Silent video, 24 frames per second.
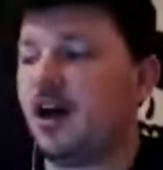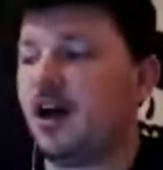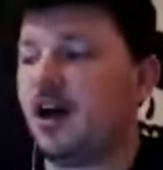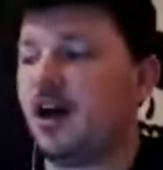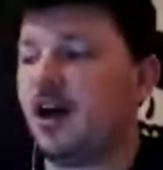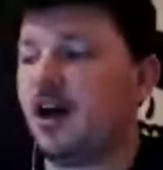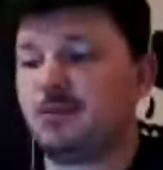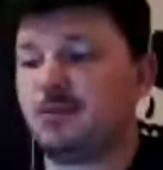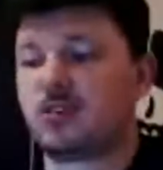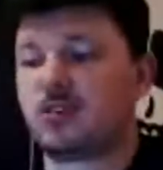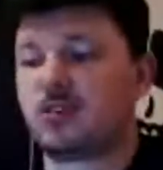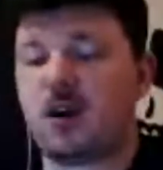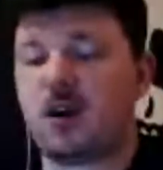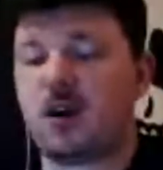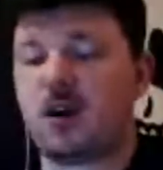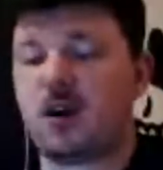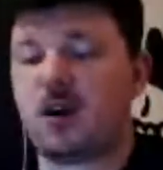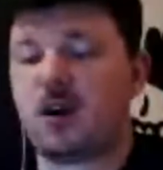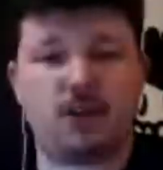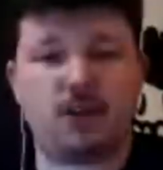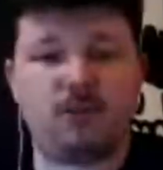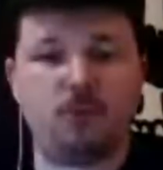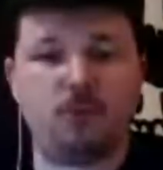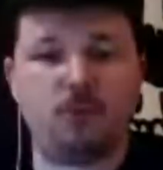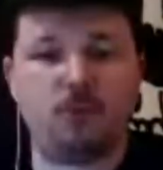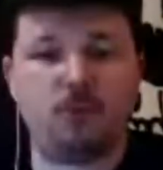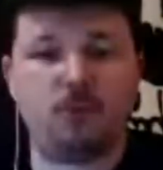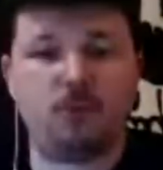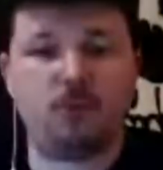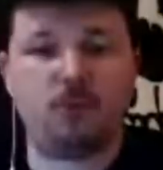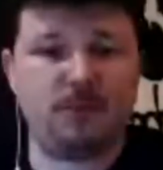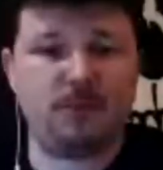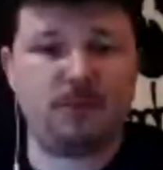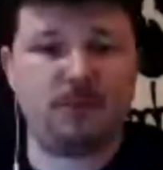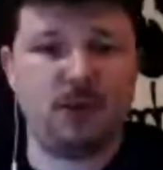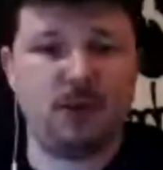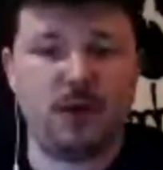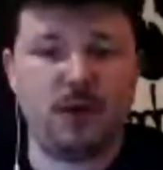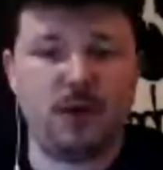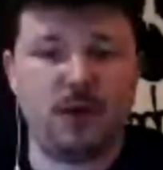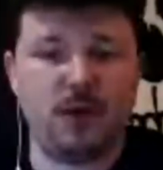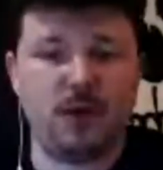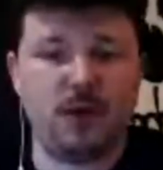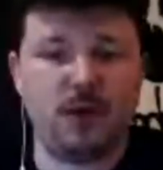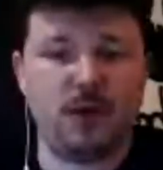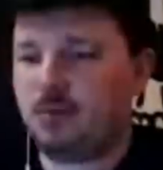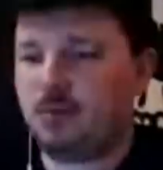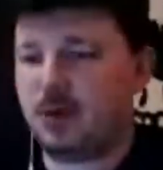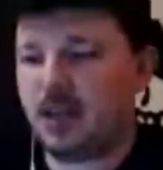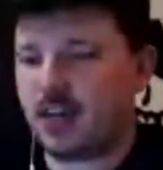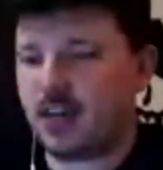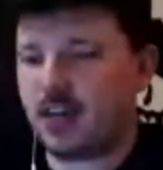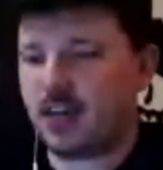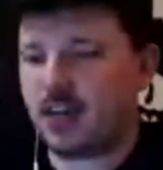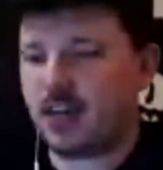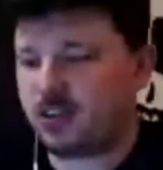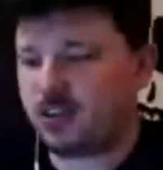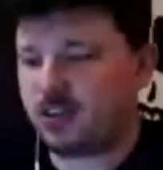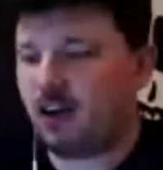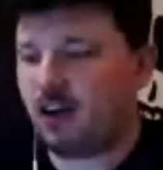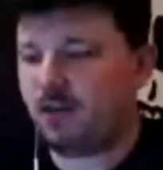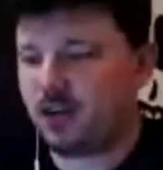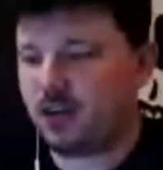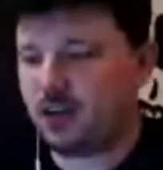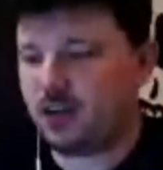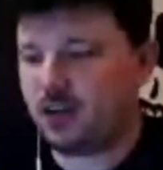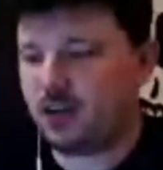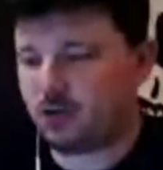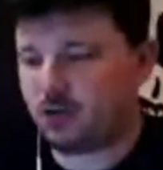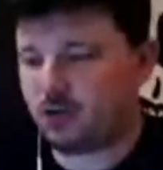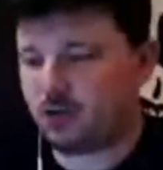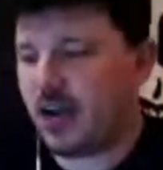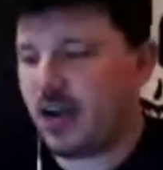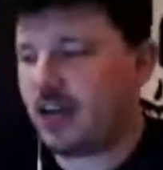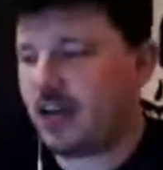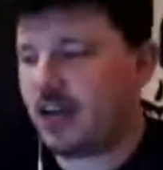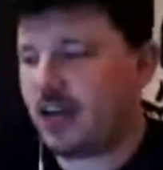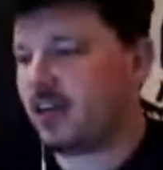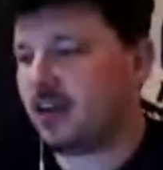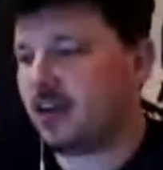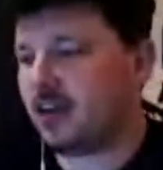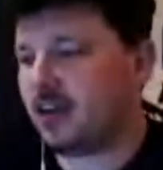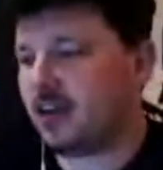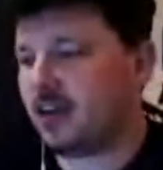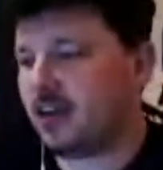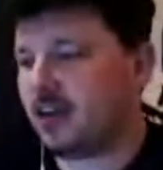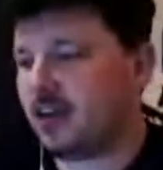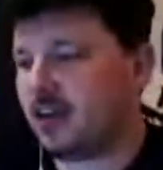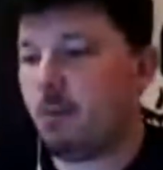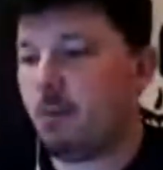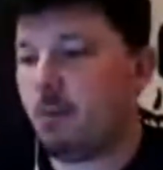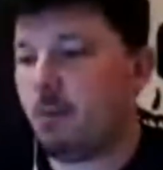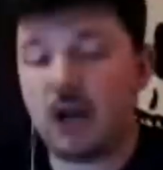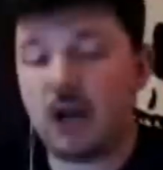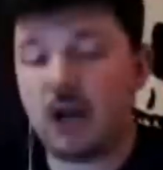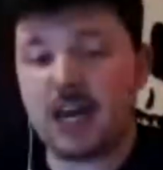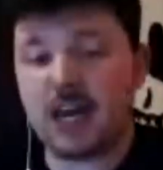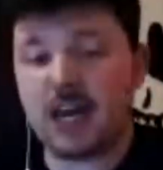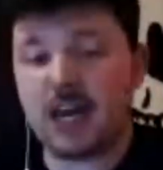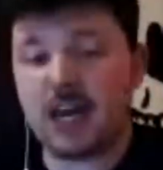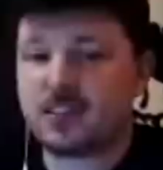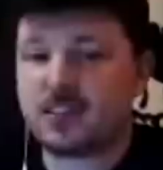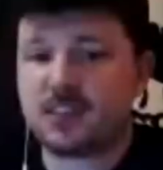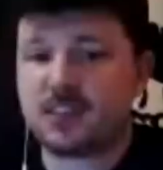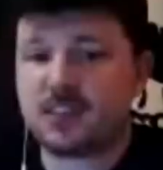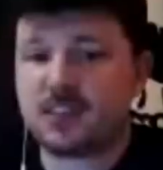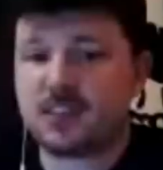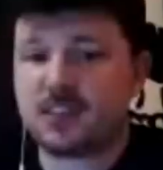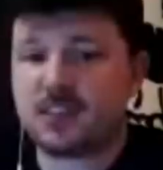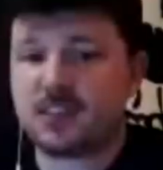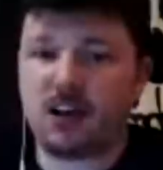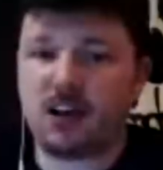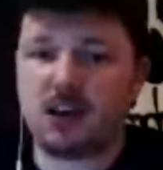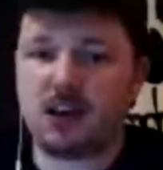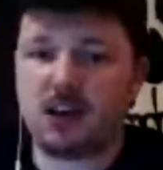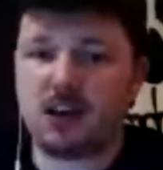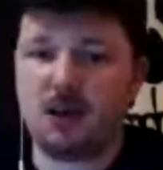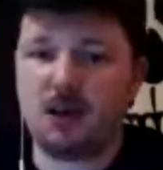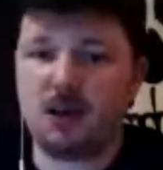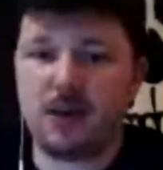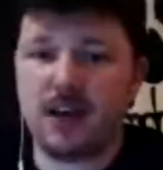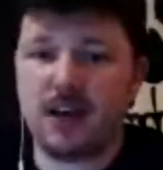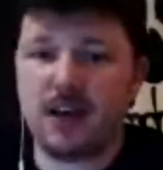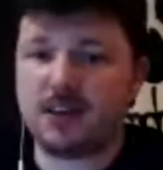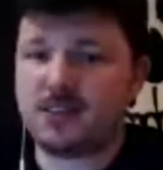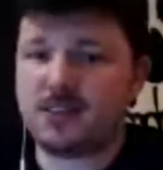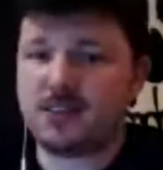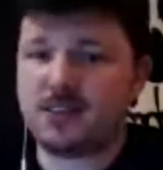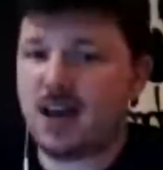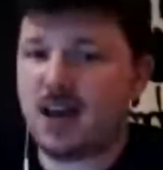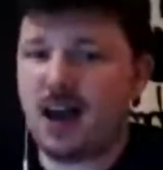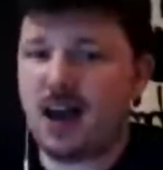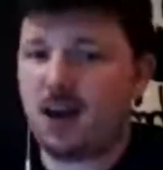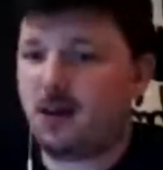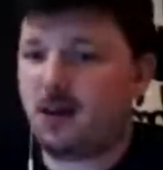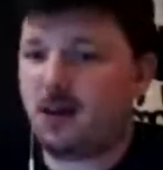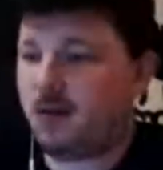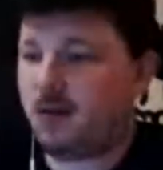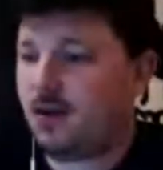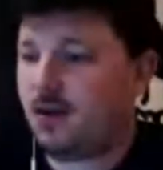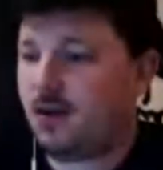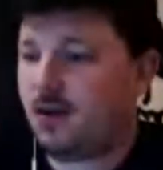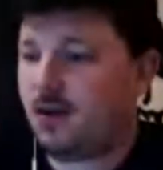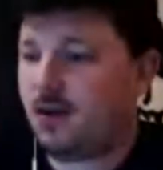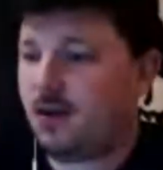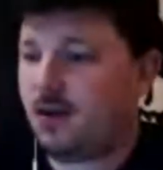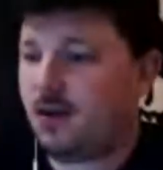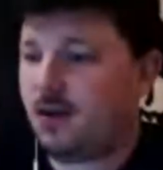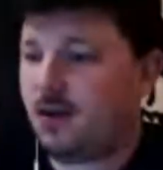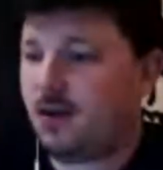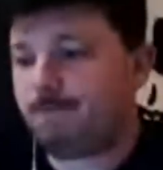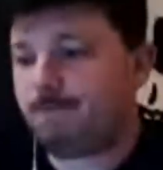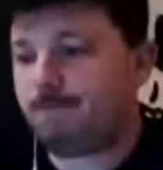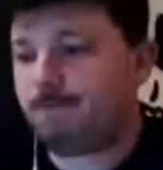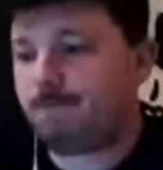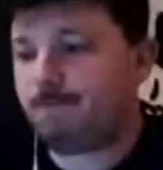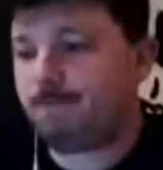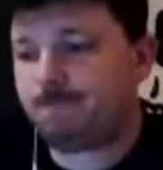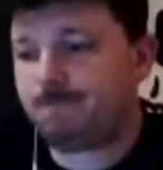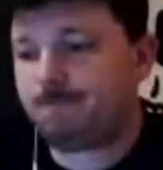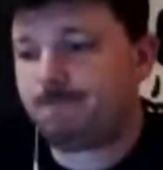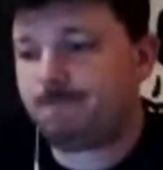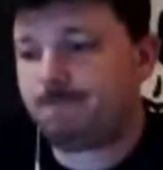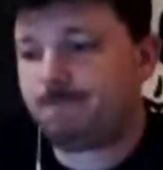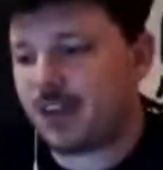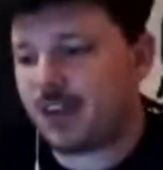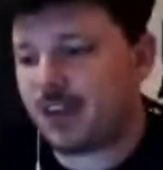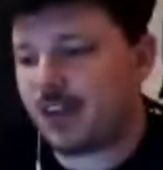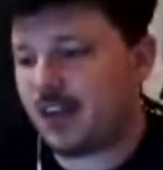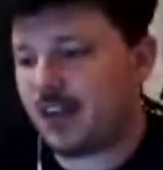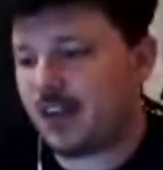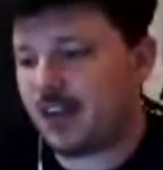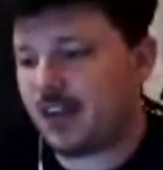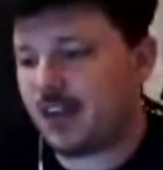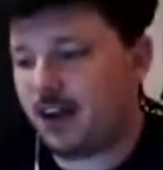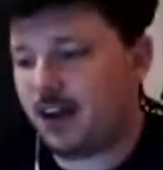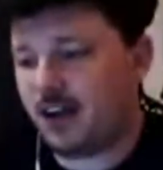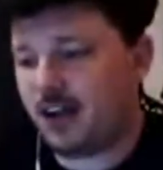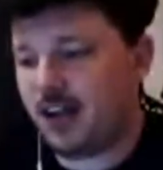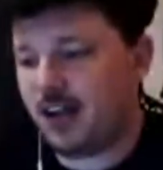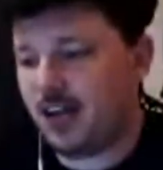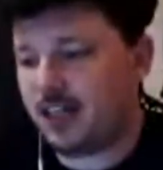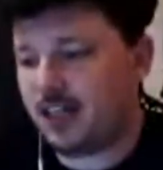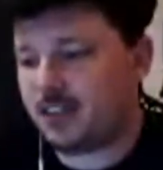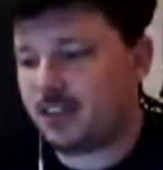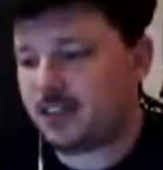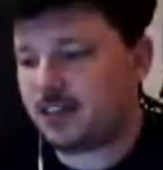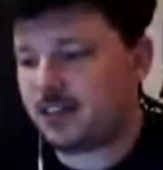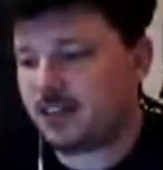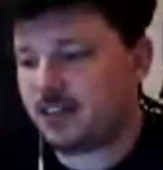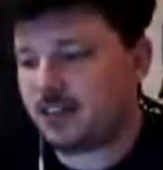I'm sorry I was a couple minutes late, by the way. I didn't mean to cut you off with y'all's ranting, but we got a lot of stuff to talk about, man. Tau, it's